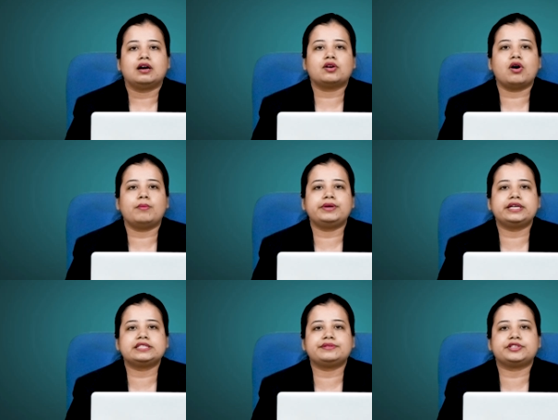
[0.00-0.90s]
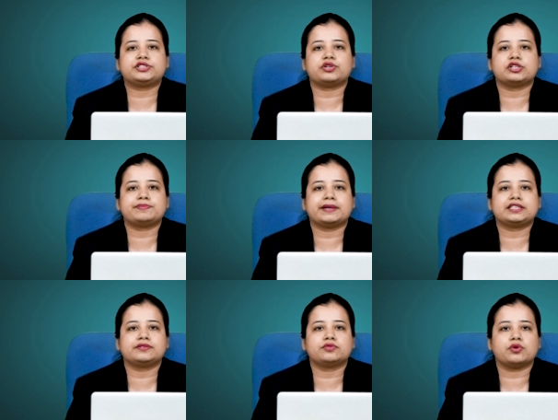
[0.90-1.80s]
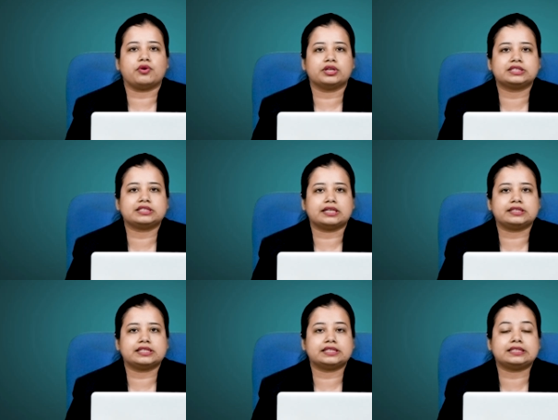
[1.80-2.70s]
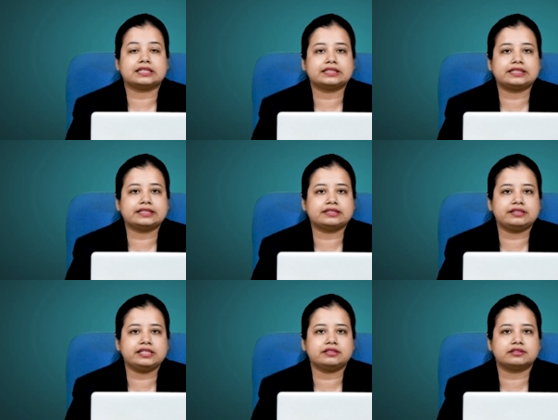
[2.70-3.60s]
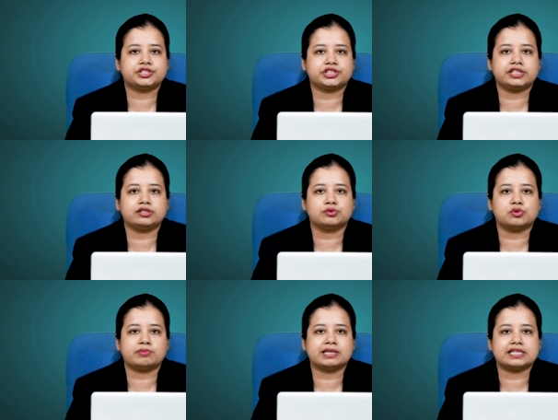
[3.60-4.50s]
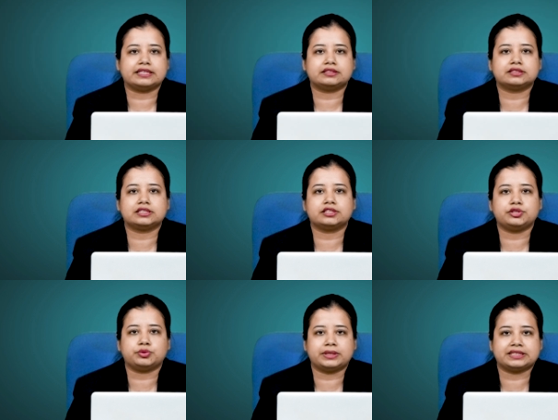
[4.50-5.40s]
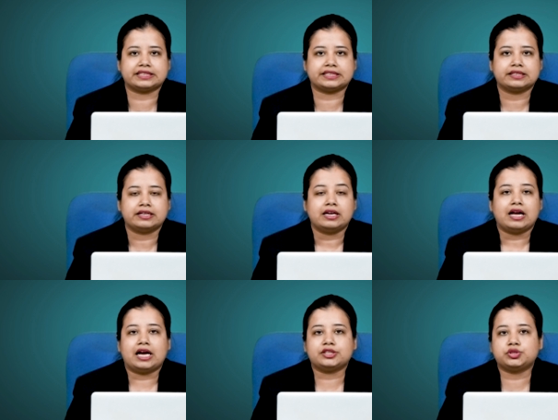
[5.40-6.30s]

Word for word: A comprehensive retrospective cohort study conducted at three tertiary glaucoma centers in the U S A has